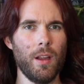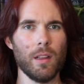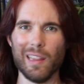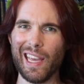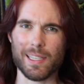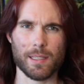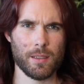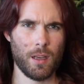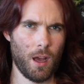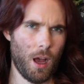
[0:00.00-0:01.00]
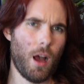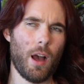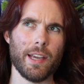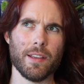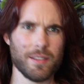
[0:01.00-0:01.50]
less
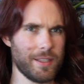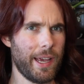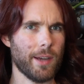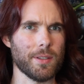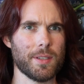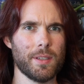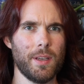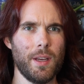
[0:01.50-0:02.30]
high sounds.